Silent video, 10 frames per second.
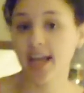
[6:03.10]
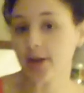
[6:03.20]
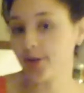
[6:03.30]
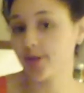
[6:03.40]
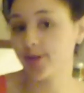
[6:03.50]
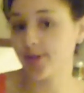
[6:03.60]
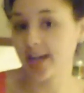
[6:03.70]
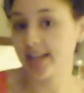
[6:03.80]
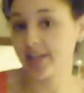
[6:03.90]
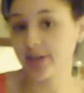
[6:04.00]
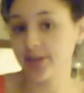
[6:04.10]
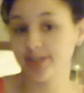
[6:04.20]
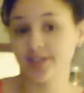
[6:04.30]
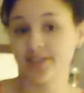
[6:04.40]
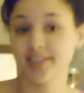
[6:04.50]
like great
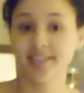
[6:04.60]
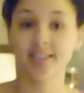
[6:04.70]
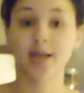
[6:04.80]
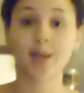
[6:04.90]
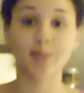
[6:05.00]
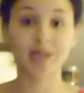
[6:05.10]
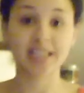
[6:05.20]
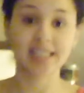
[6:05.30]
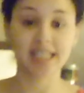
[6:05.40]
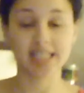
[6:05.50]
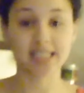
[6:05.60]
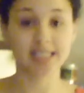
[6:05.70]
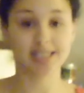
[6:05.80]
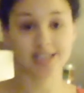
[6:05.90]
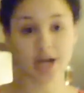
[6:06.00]
little B C's.
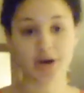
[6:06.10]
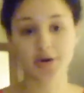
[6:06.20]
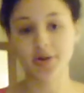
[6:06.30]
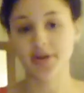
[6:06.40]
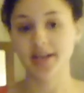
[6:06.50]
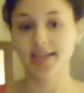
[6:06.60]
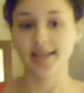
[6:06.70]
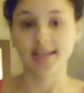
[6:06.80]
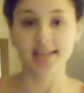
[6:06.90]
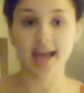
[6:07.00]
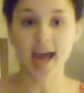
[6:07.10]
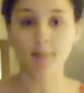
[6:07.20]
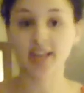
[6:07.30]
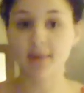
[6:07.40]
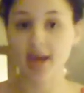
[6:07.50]
So yeah,
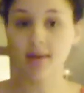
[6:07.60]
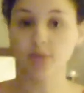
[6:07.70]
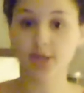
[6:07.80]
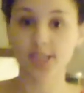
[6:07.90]
but they make them look